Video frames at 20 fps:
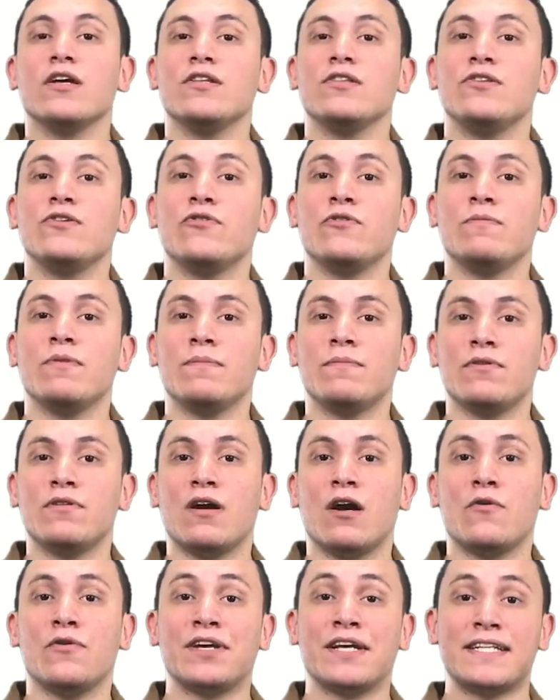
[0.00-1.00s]
Do you remember
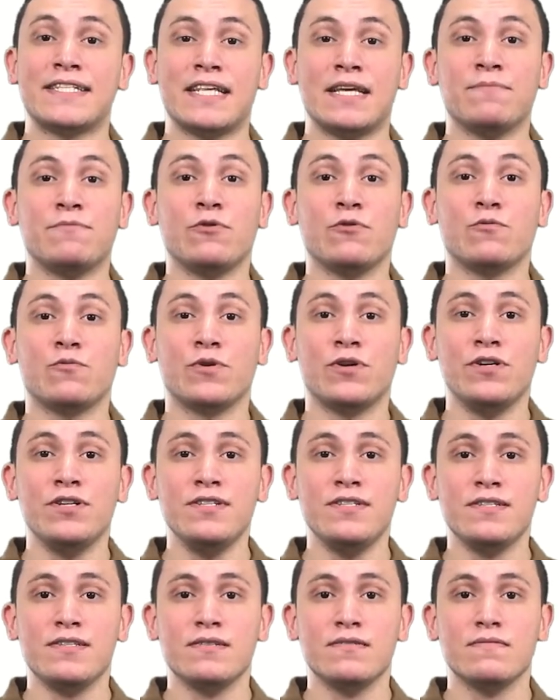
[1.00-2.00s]
our example
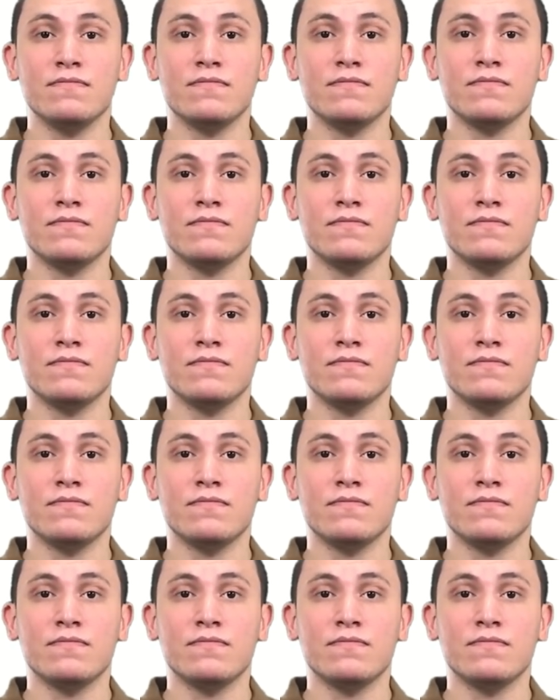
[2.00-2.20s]
words?